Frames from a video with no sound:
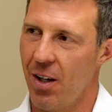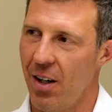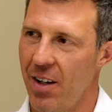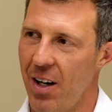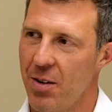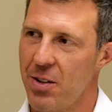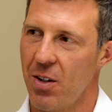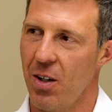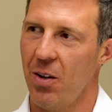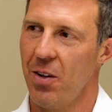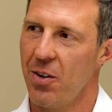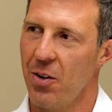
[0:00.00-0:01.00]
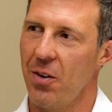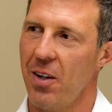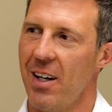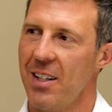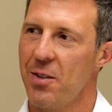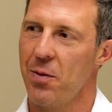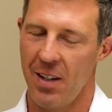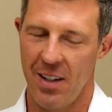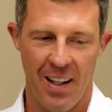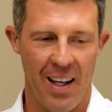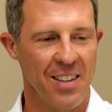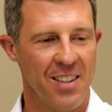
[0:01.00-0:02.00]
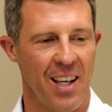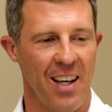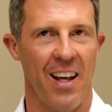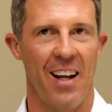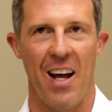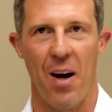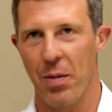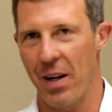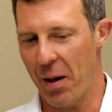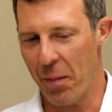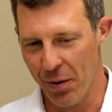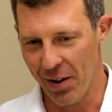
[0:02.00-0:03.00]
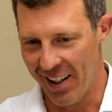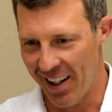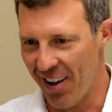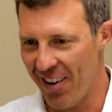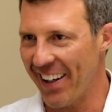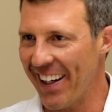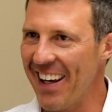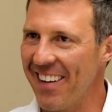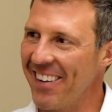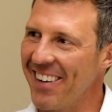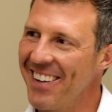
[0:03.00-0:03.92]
on there scrolling through there. It's funny that you say that now. I'm kind of putting it all together.